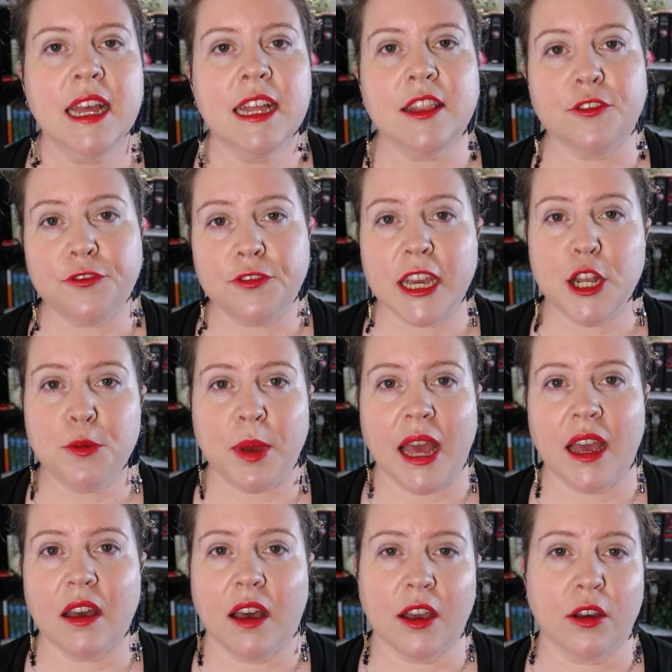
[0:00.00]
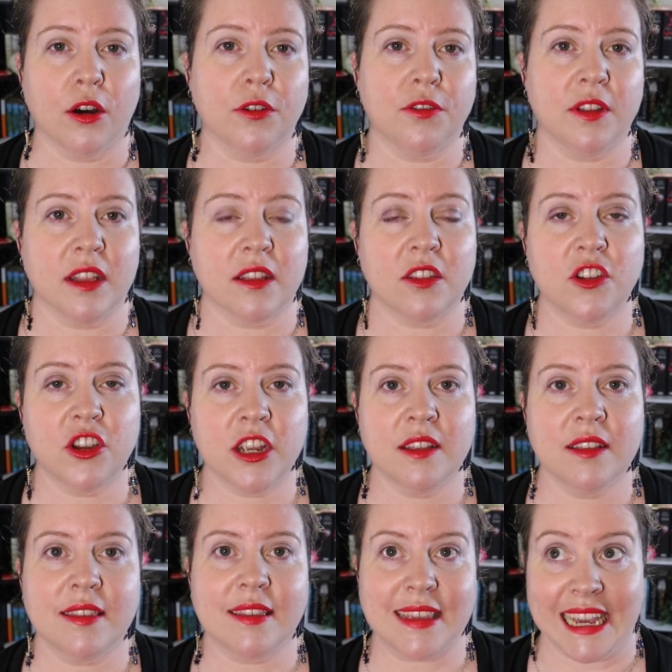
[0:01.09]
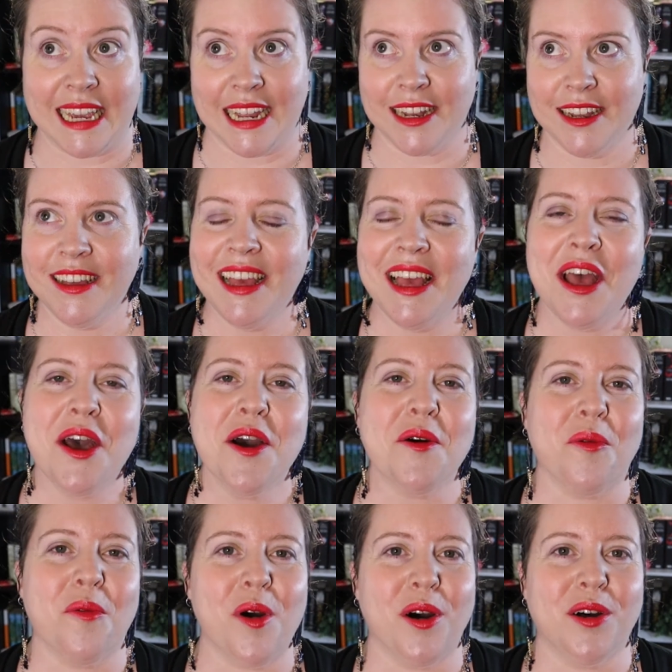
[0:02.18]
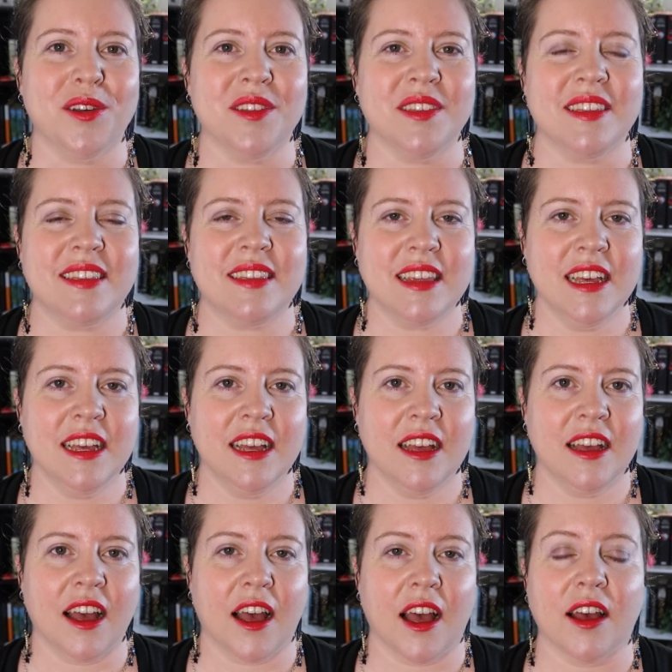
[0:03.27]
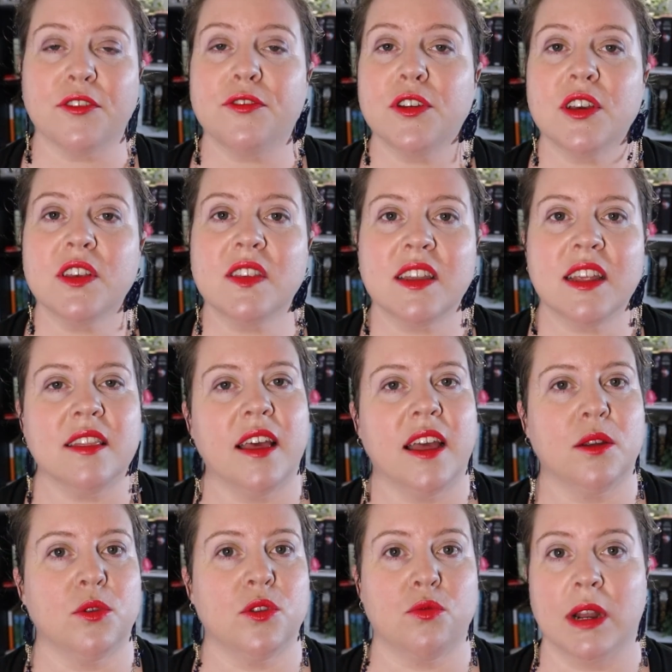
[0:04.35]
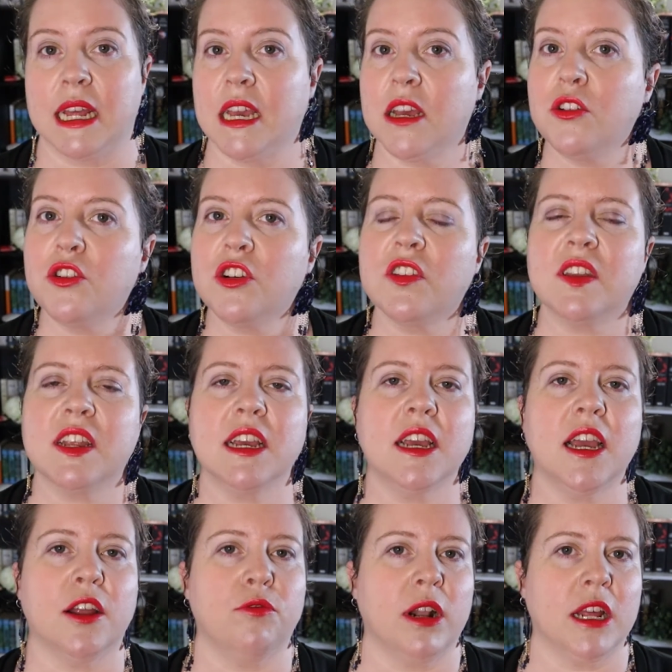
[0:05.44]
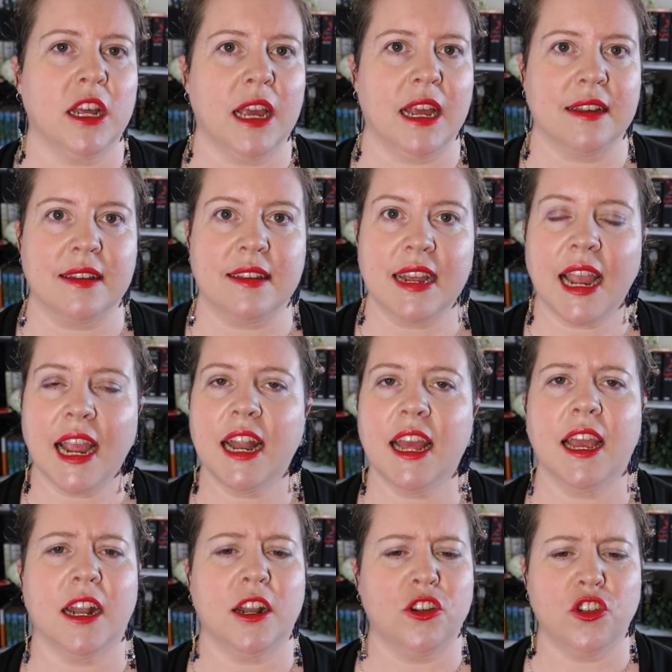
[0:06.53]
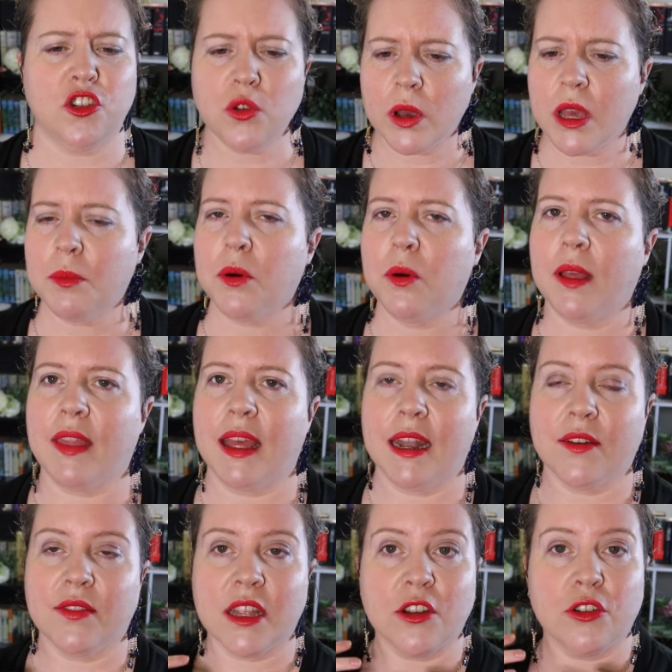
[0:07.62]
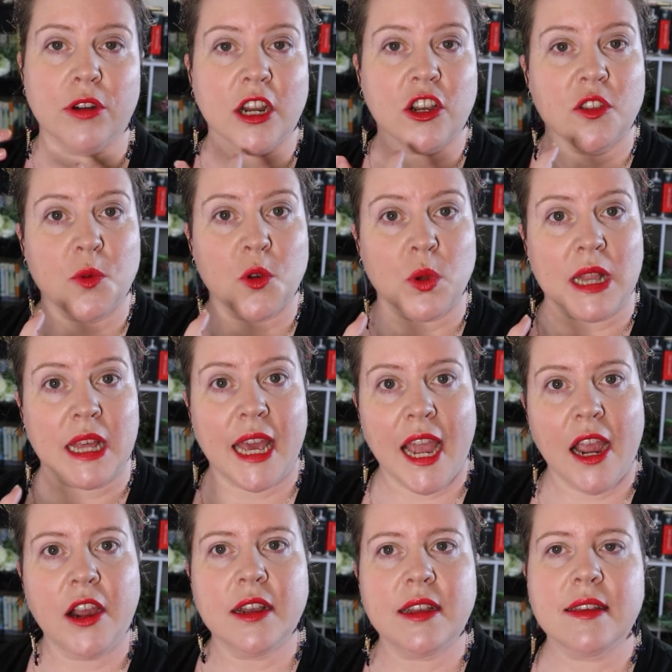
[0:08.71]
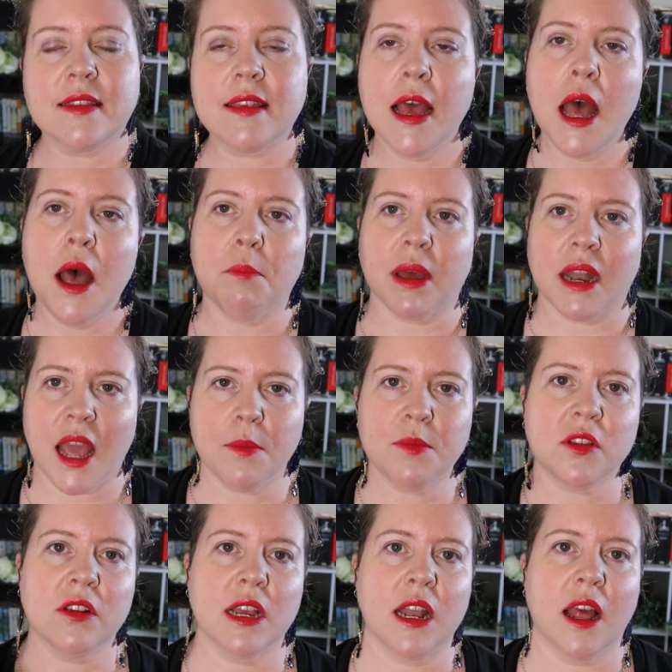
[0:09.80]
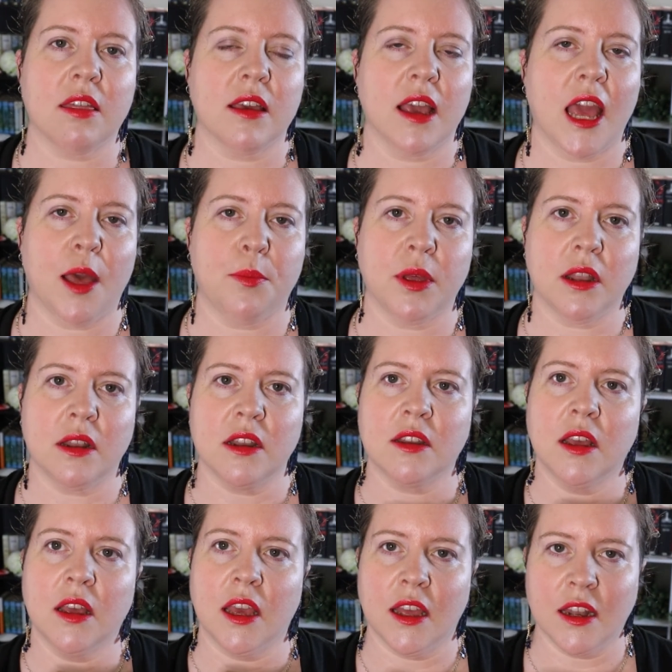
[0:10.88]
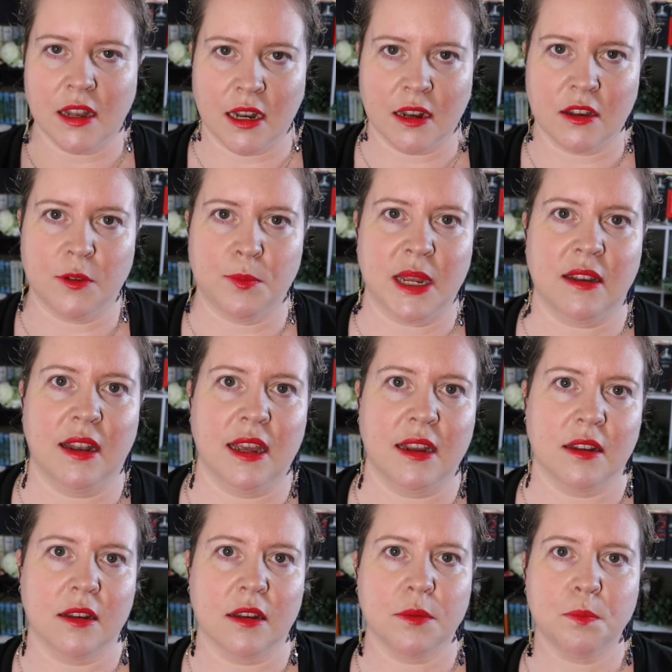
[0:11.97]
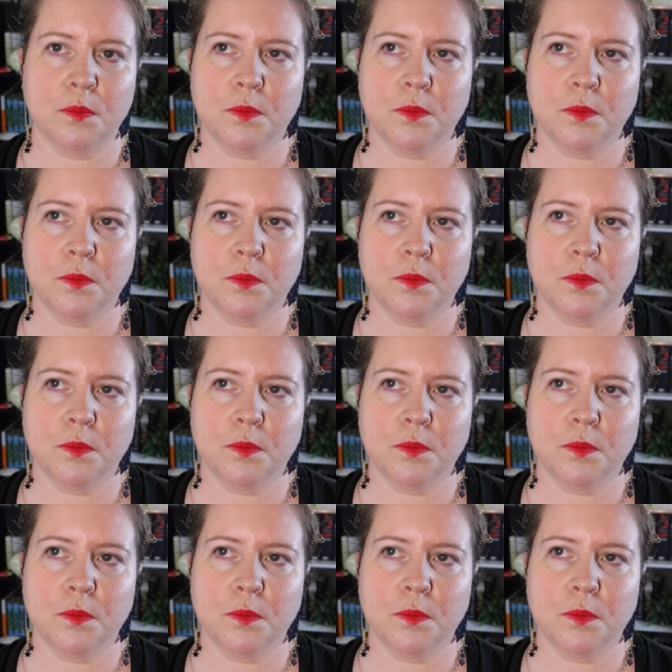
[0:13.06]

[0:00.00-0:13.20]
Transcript: The feedback I got for this scene was first that it was really interesting and really entertaining and enjoyable, and they loved the interactions between the characters, but absolutely nothing happened. It needed to be deleted.